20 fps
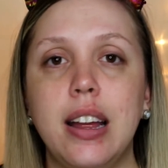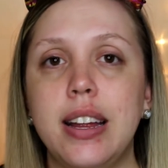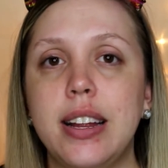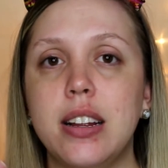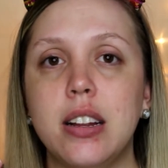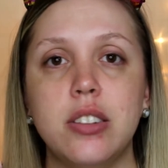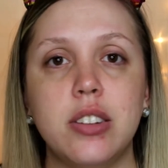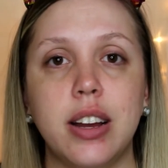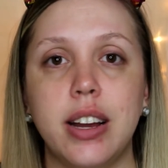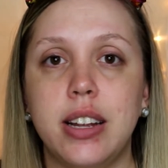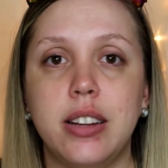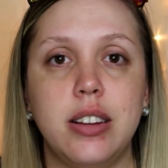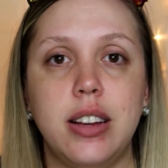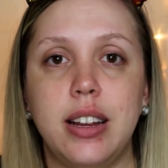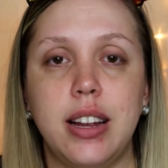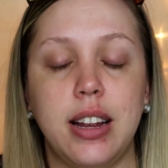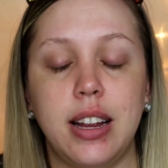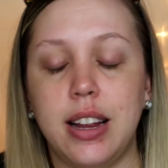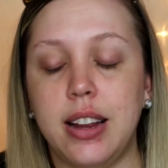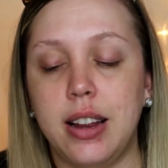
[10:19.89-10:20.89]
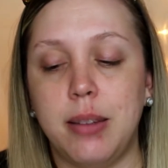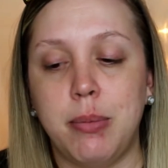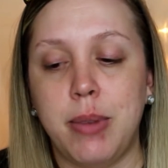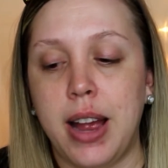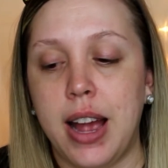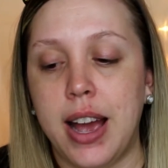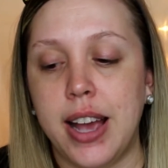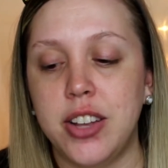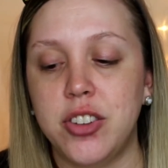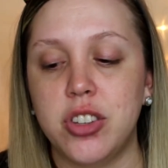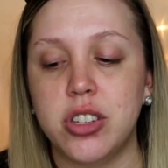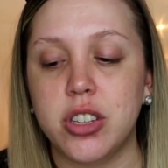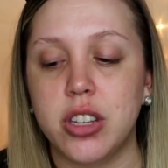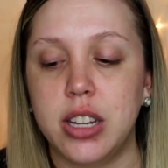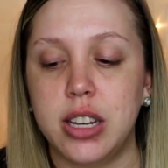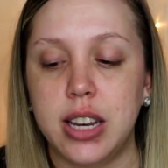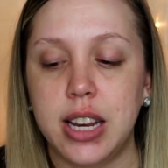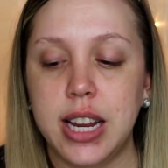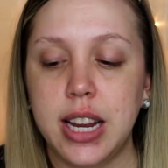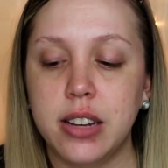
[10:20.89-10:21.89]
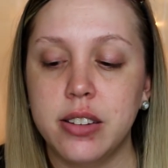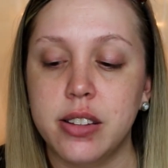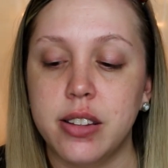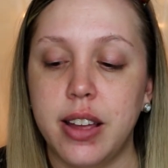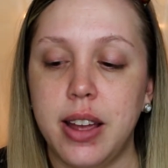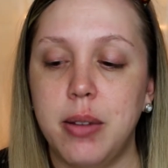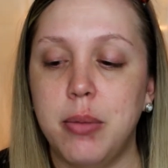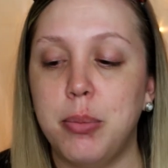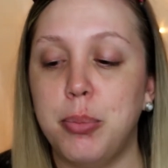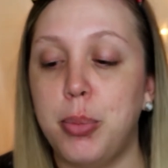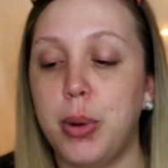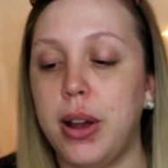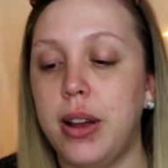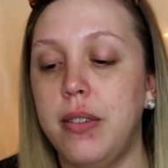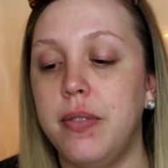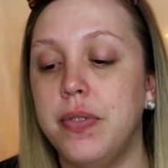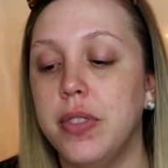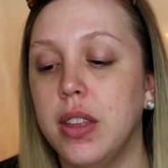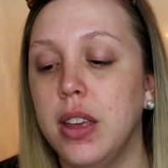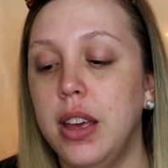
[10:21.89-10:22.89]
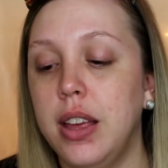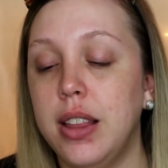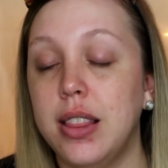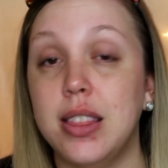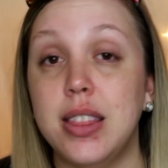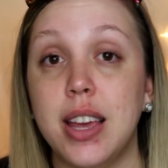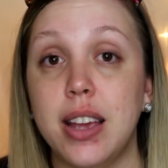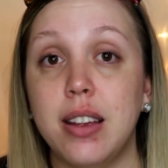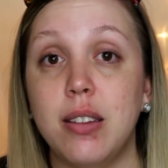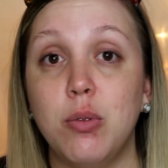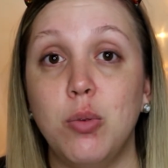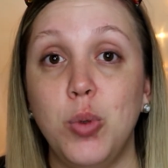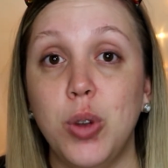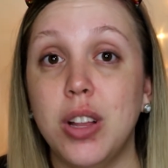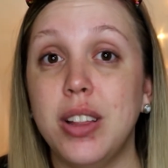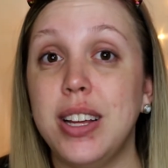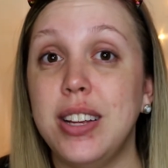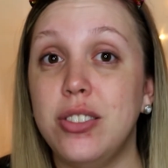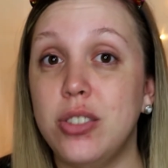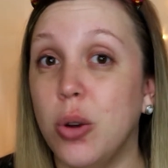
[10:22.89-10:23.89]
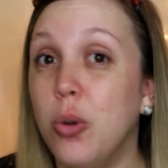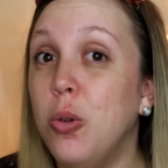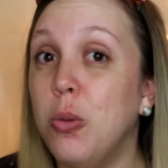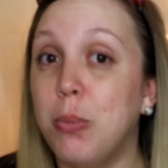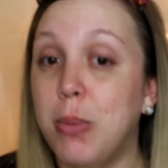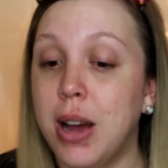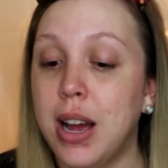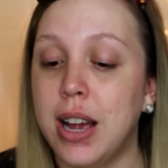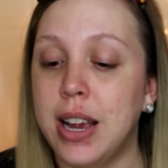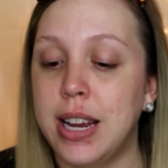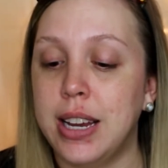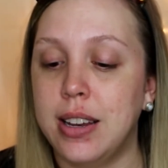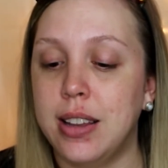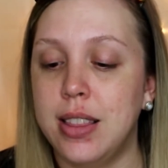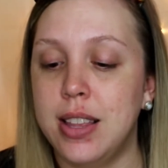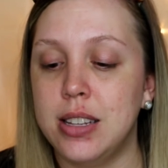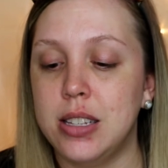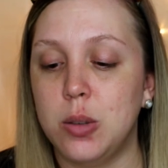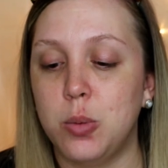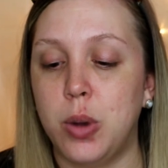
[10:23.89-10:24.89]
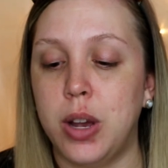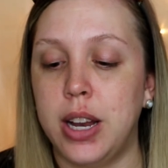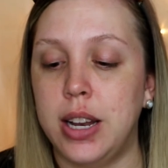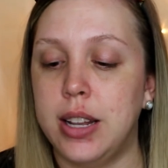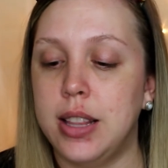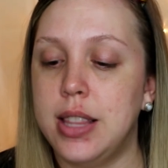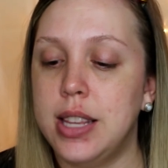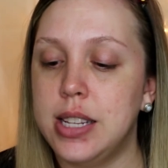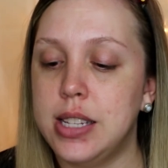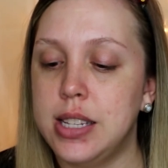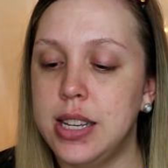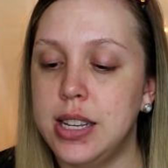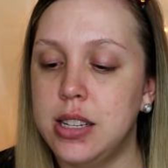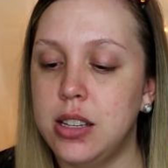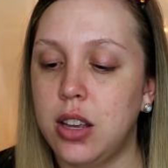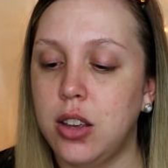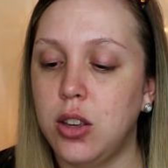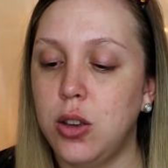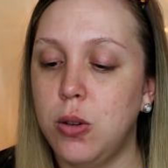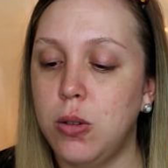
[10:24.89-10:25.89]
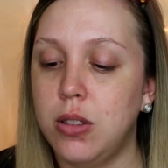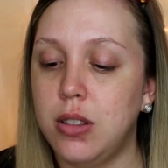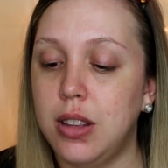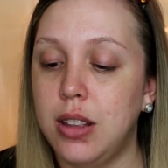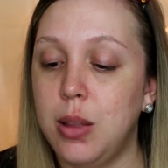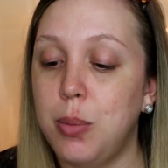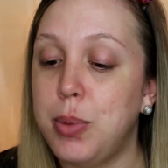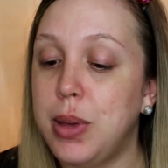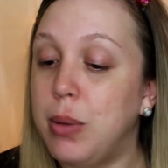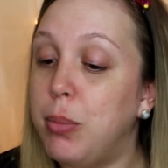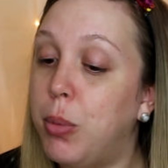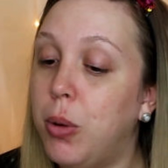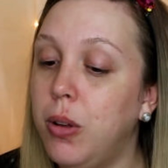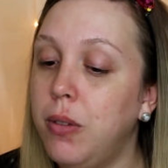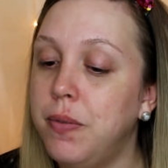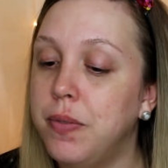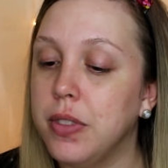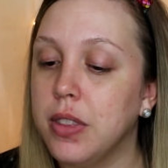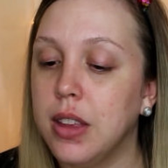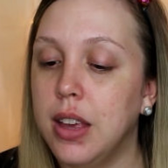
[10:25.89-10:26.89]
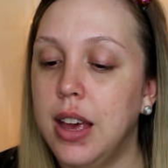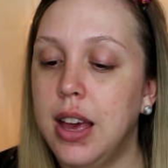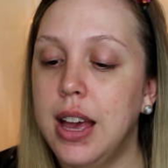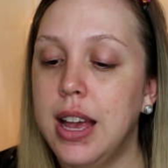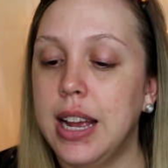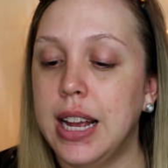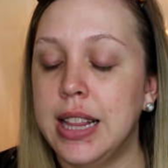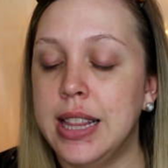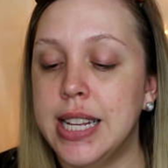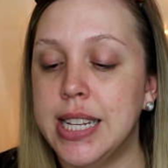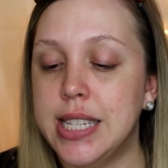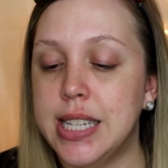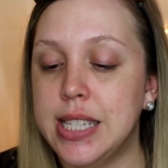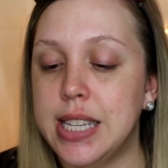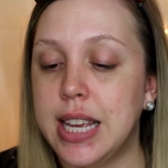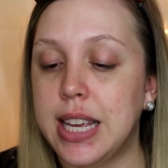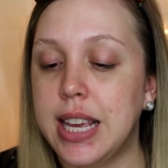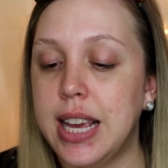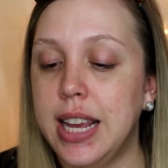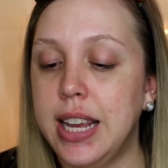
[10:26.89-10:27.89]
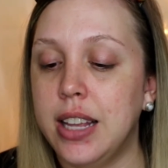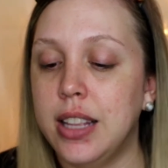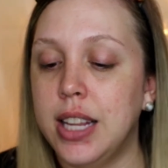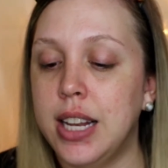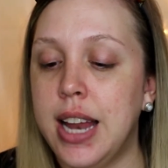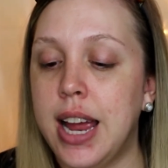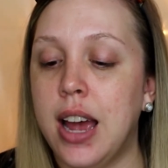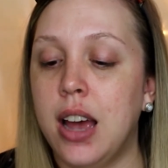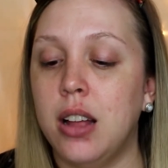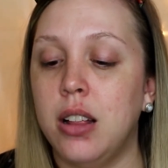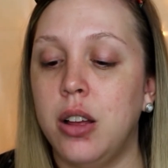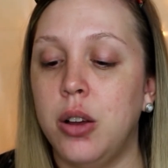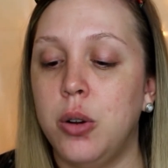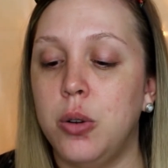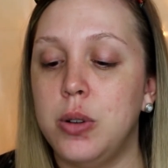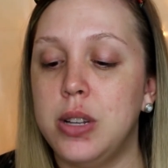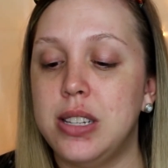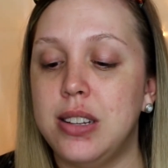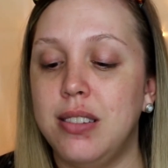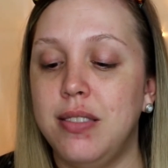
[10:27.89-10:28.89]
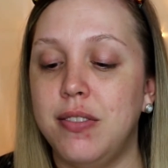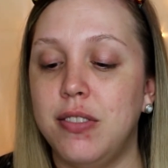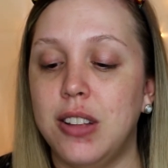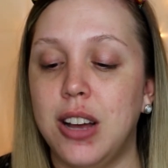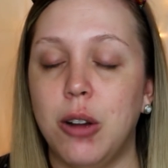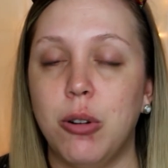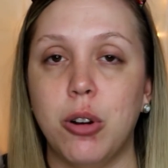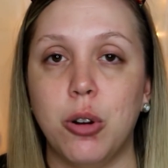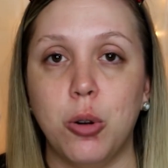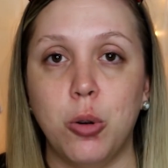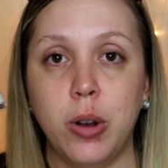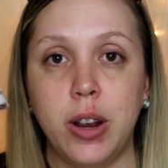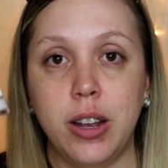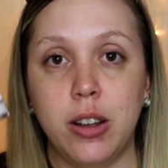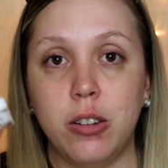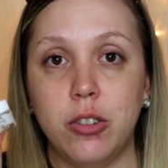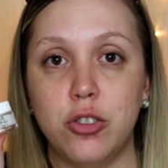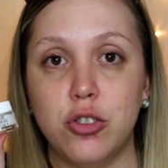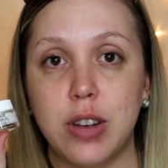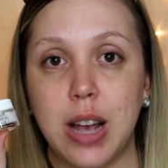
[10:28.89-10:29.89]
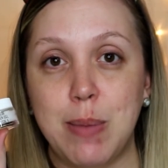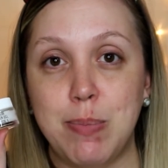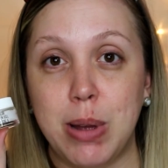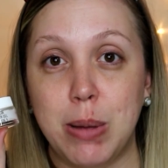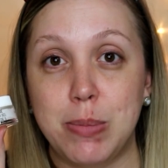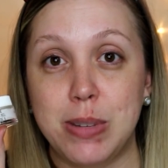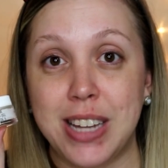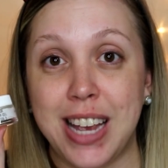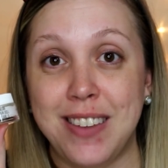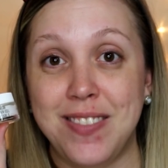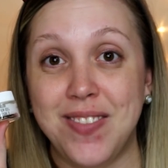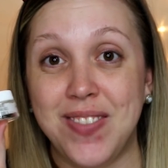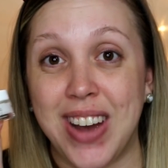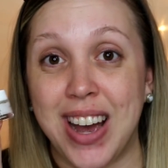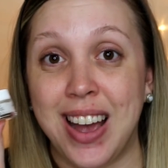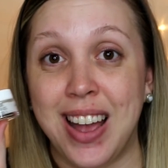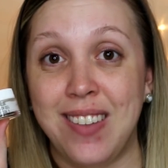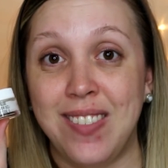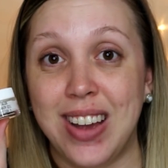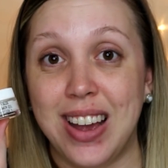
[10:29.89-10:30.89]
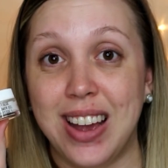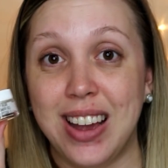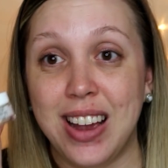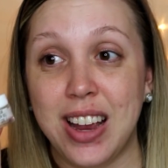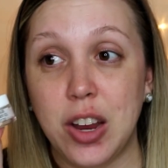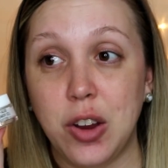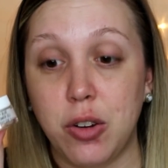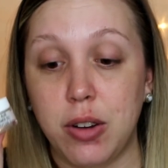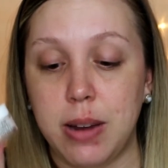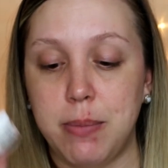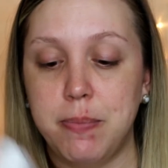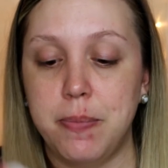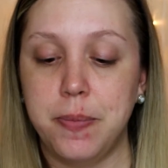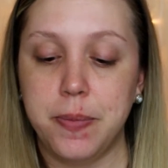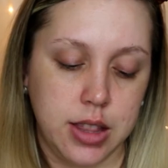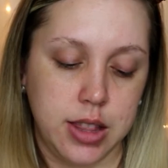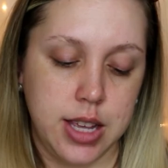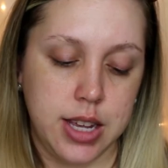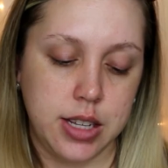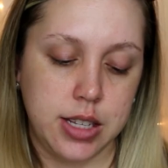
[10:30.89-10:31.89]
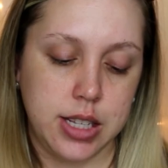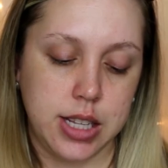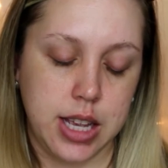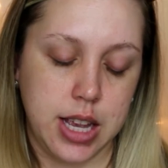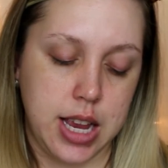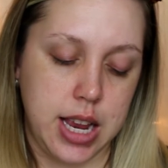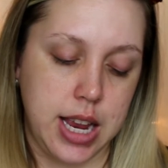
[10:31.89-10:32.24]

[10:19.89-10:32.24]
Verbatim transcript: it, I, it, my eyes just couldn't handle it. But they really don't mind this one. This is Youth to the People. And this is the Kale and Aloe Sunflower Oil Tripeptide five Eye Cream. This